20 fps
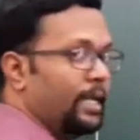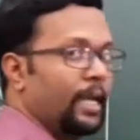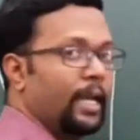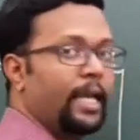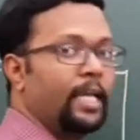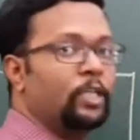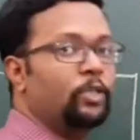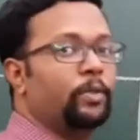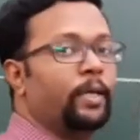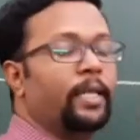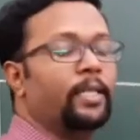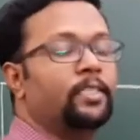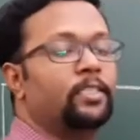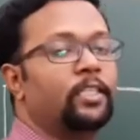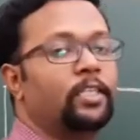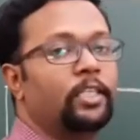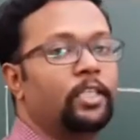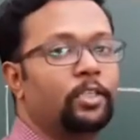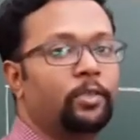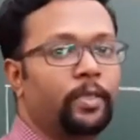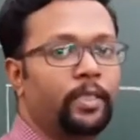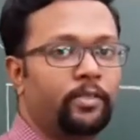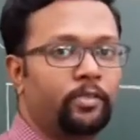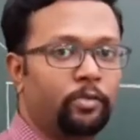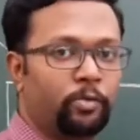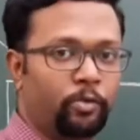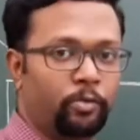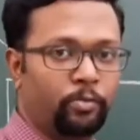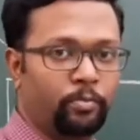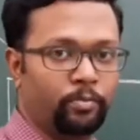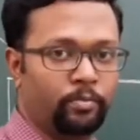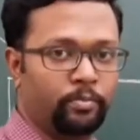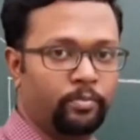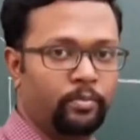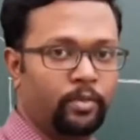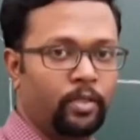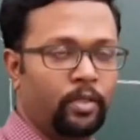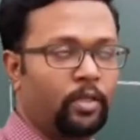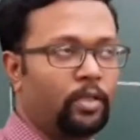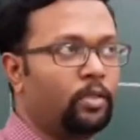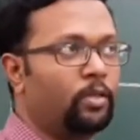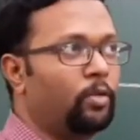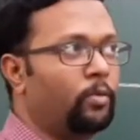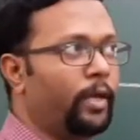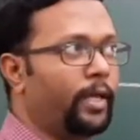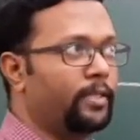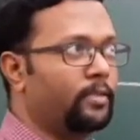light to enter into his room through a